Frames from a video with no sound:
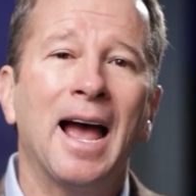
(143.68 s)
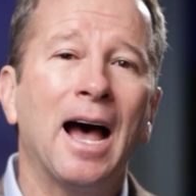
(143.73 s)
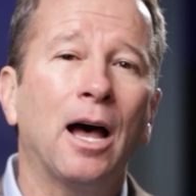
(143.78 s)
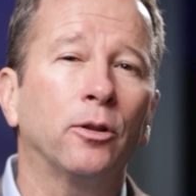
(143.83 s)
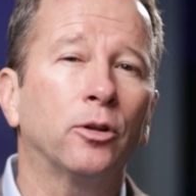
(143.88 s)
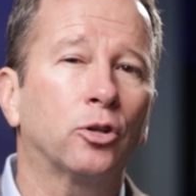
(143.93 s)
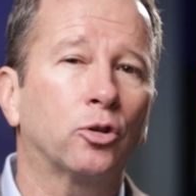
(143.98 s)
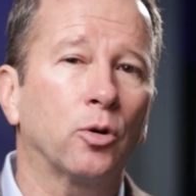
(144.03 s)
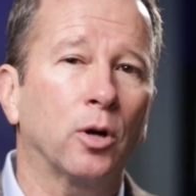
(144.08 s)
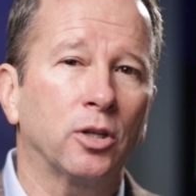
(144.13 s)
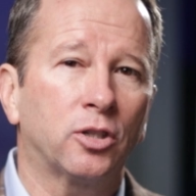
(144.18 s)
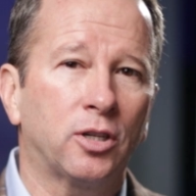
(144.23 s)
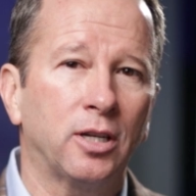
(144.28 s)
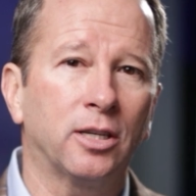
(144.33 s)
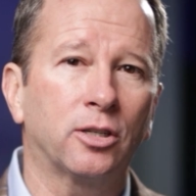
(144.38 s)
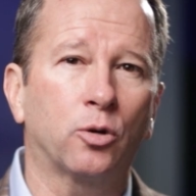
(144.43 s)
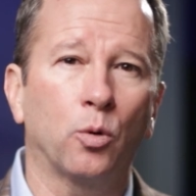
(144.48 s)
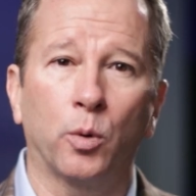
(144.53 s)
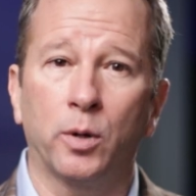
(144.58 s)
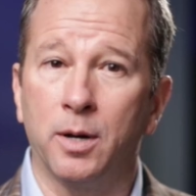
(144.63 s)
how the trustee
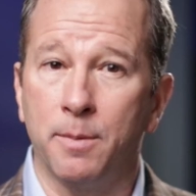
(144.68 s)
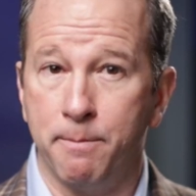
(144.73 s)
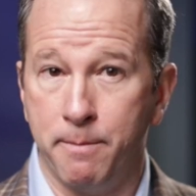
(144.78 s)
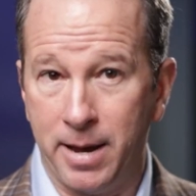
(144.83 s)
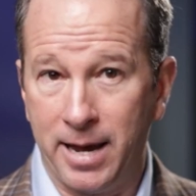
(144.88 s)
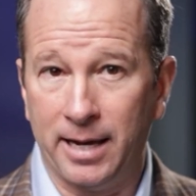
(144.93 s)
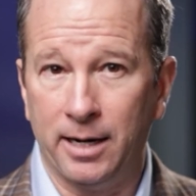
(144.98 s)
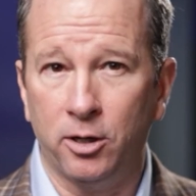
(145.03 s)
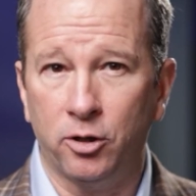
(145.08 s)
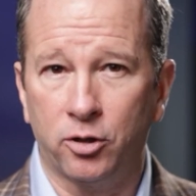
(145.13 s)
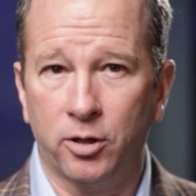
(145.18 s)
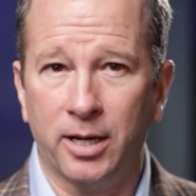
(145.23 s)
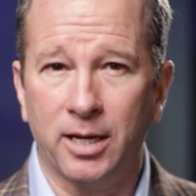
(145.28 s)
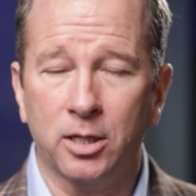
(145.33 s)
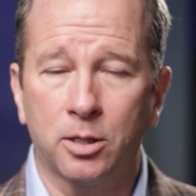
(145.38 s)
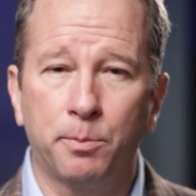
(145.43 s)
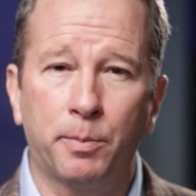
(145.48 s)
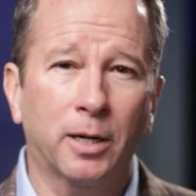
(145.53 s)
is going to manage things,